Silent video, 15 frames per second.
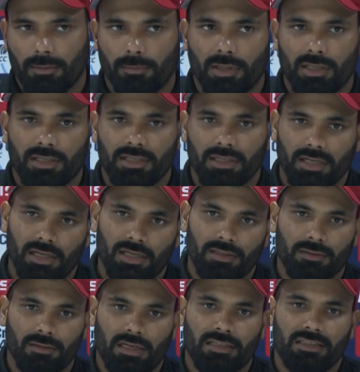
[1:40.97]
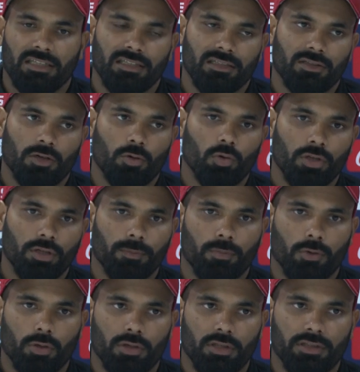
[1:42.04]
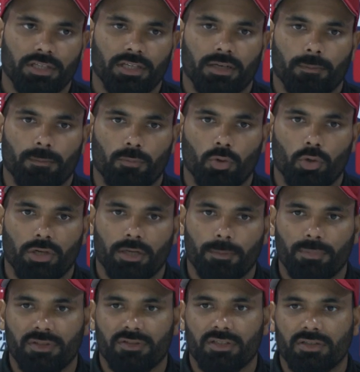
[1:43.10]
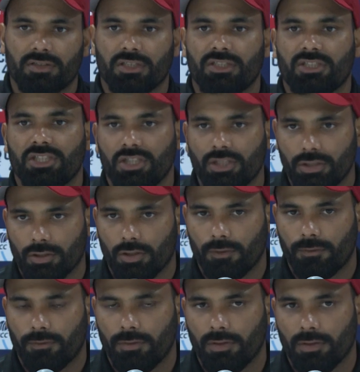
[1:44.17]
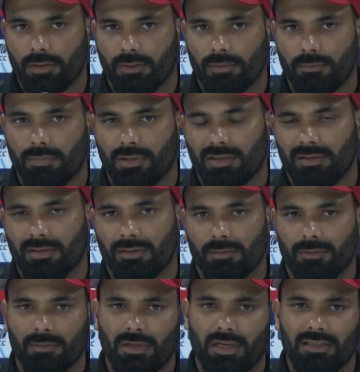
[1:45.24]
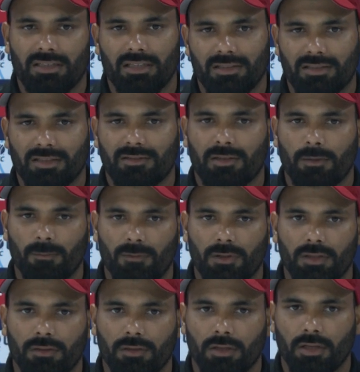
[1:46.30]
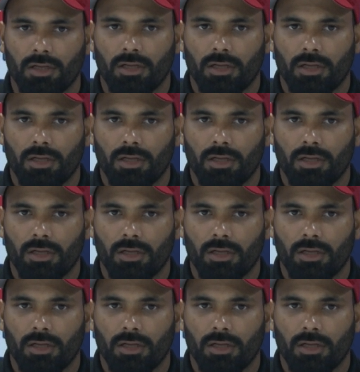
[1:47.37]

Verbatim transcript: But yeah, I think the only ball they bowled up is just a change off. But uh, I think that someone